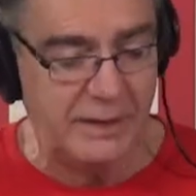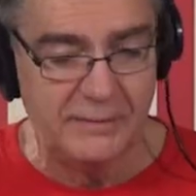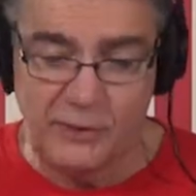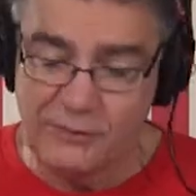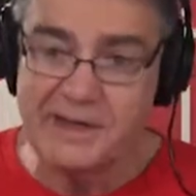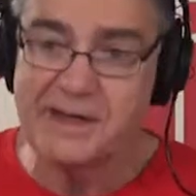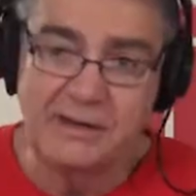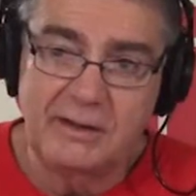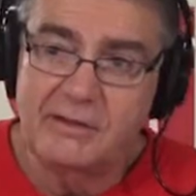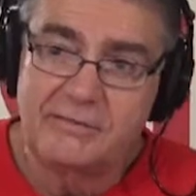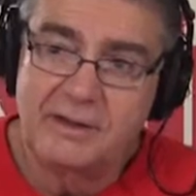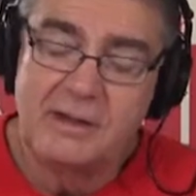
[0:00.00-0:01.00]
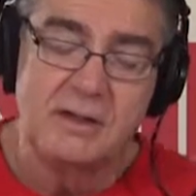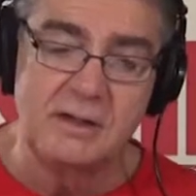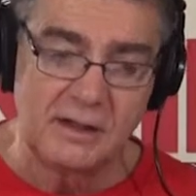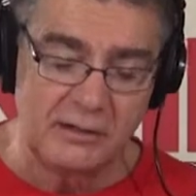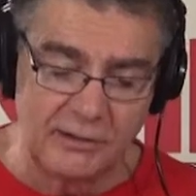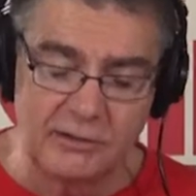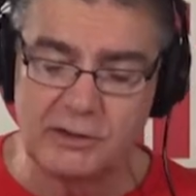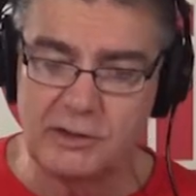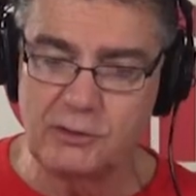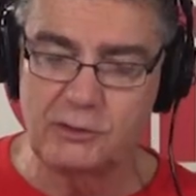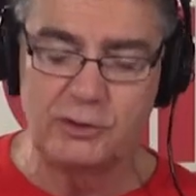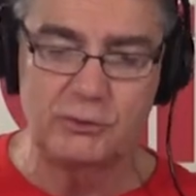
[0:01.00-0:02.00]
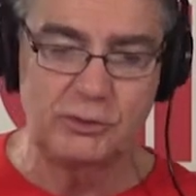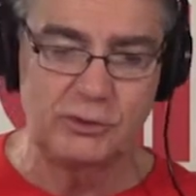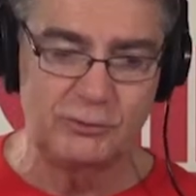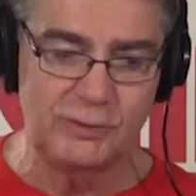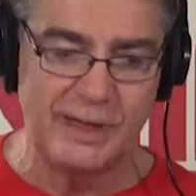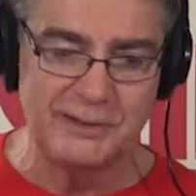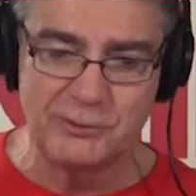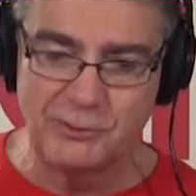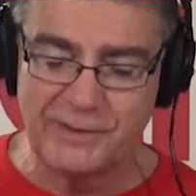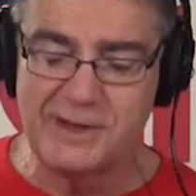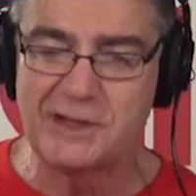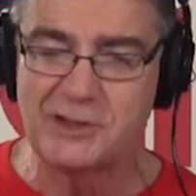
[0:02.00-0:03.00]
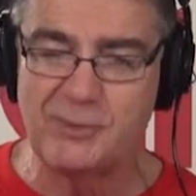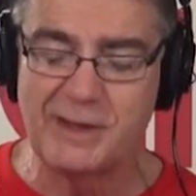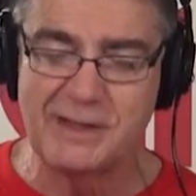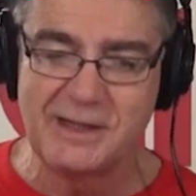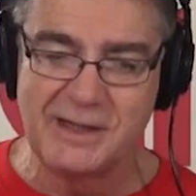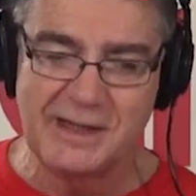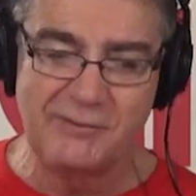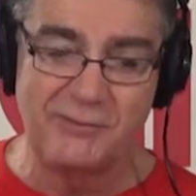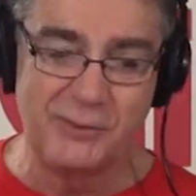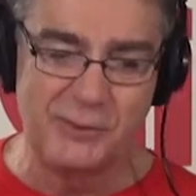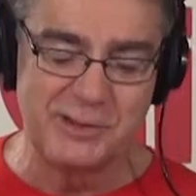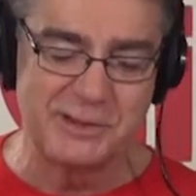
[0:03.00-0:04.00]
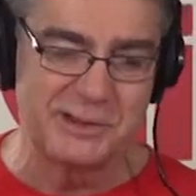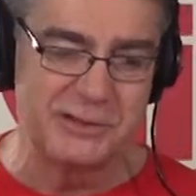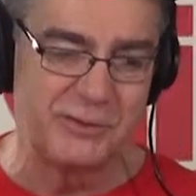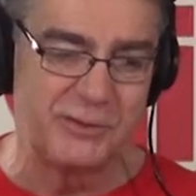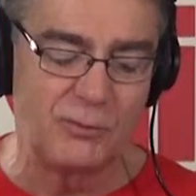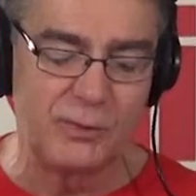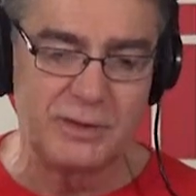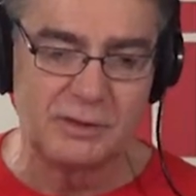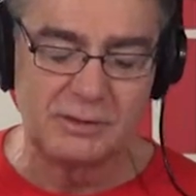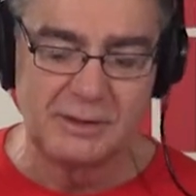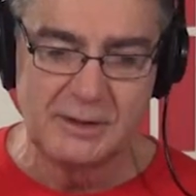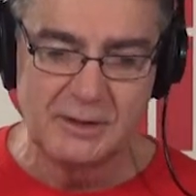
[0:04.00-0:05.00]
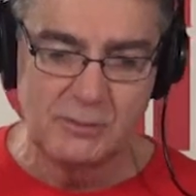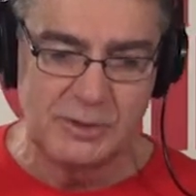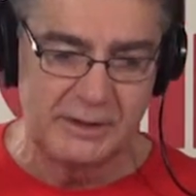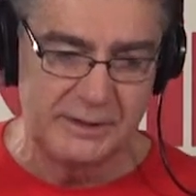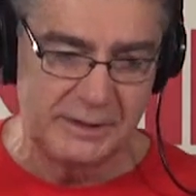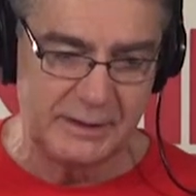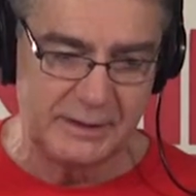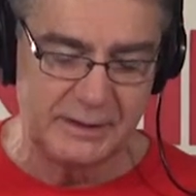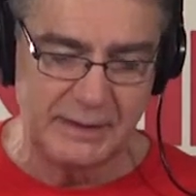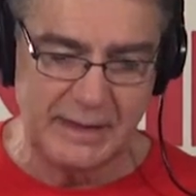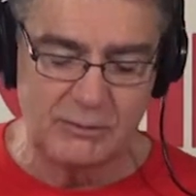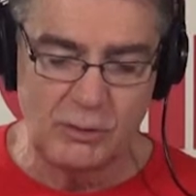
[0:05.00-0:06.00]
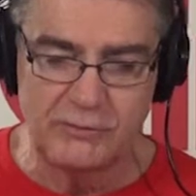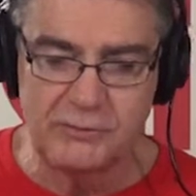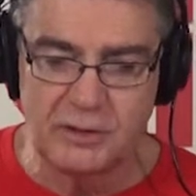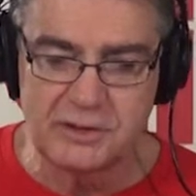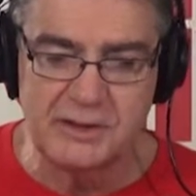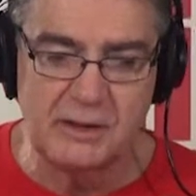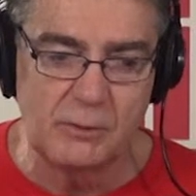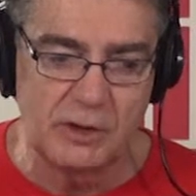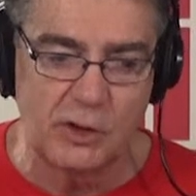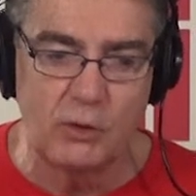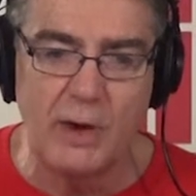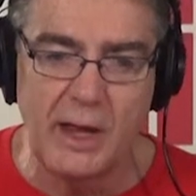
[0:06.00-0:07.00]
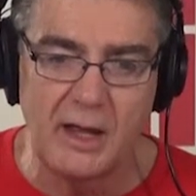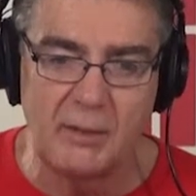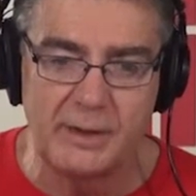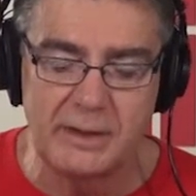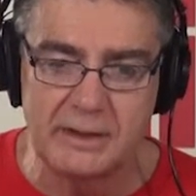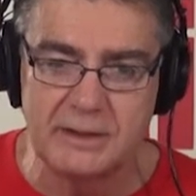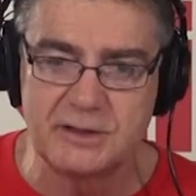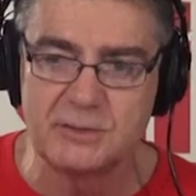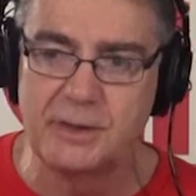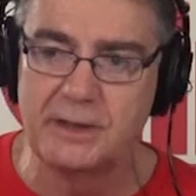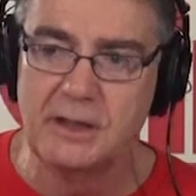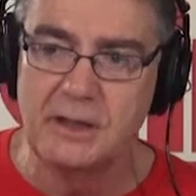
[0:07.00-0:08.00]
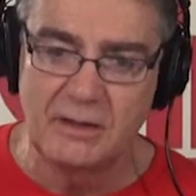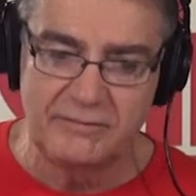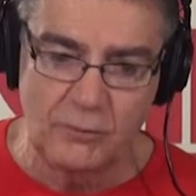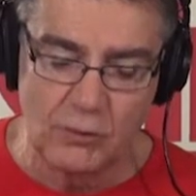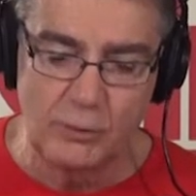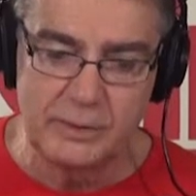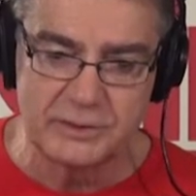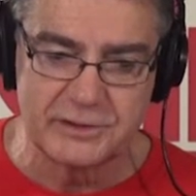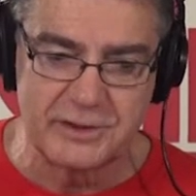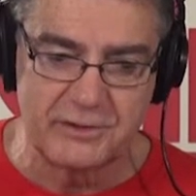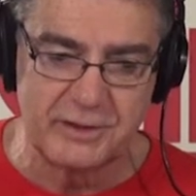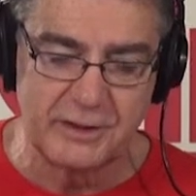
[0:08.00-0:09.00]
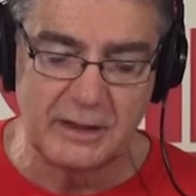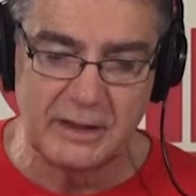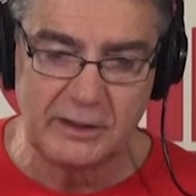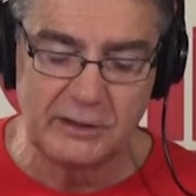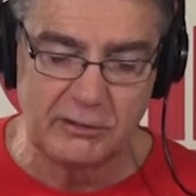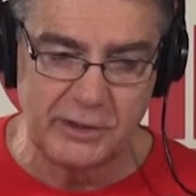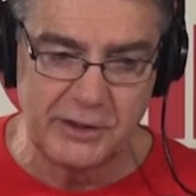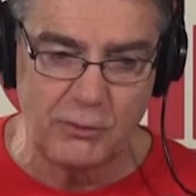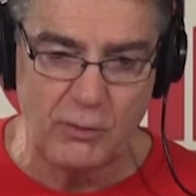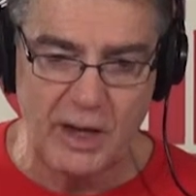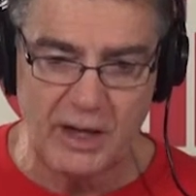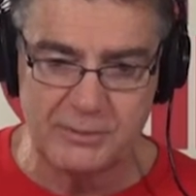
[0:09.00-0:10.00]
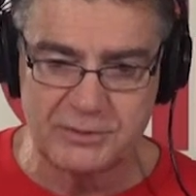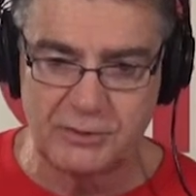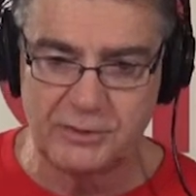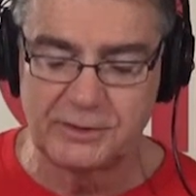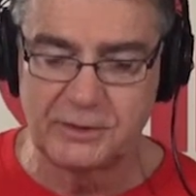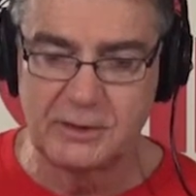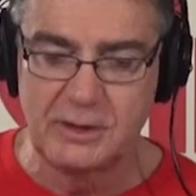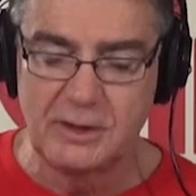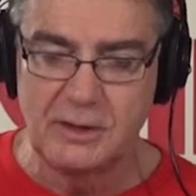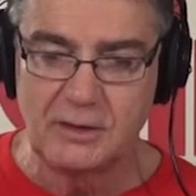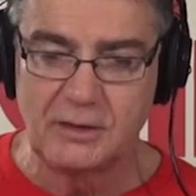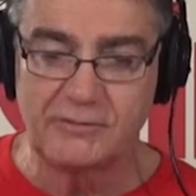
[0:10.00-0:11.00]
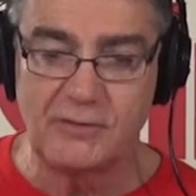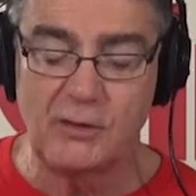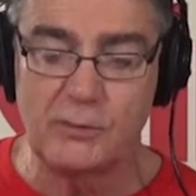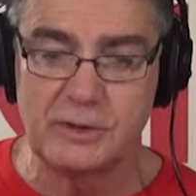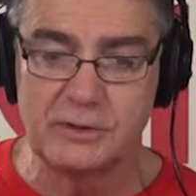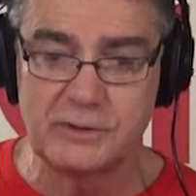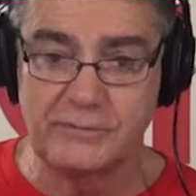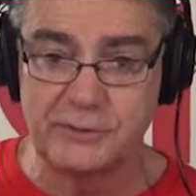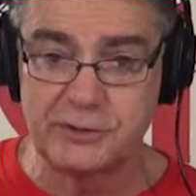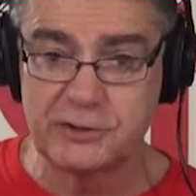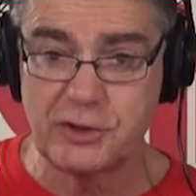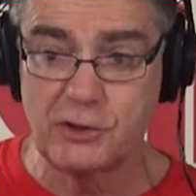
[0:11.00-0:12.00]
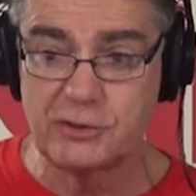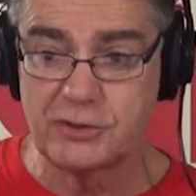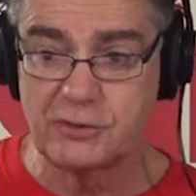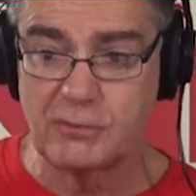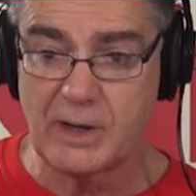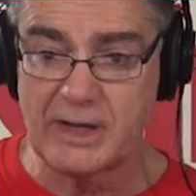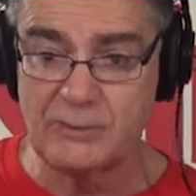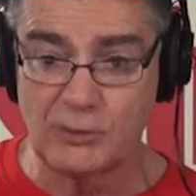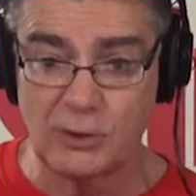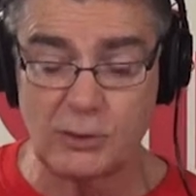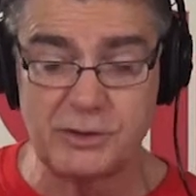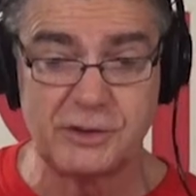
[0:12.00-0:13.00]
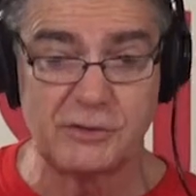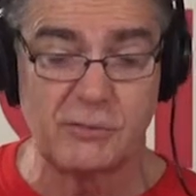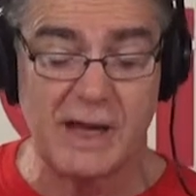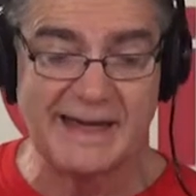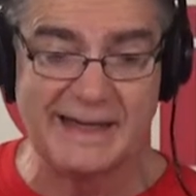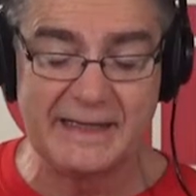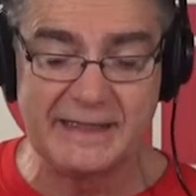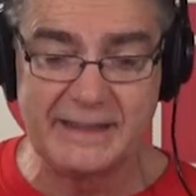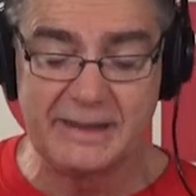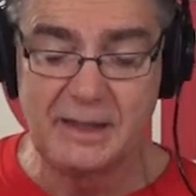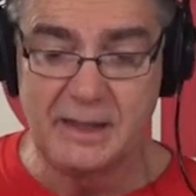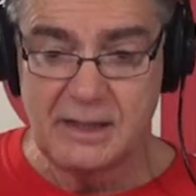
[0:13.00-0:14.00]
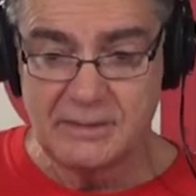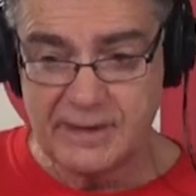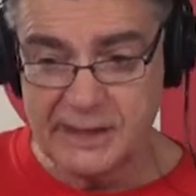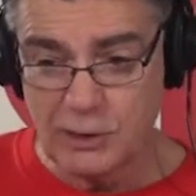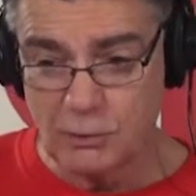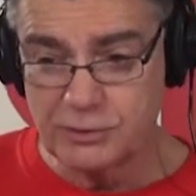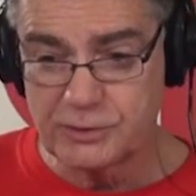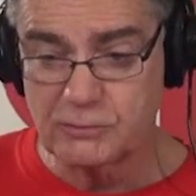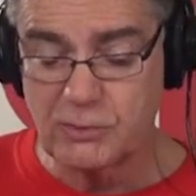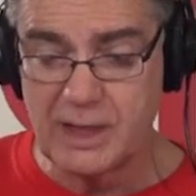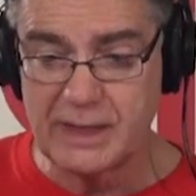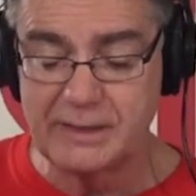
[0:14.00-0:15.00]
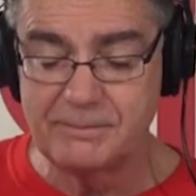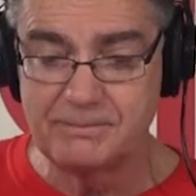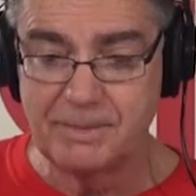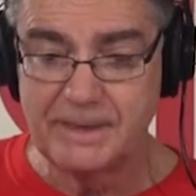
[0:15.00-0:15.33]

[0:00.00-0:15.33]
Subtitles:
If you think left, it literally you as you think, you may influence the steering wheel. But I don't know if you understand what crab is, but a four-wheel steering literally crabs, so that the front wheels, if you turn to the right, you want to go into the right lane, they go to the right.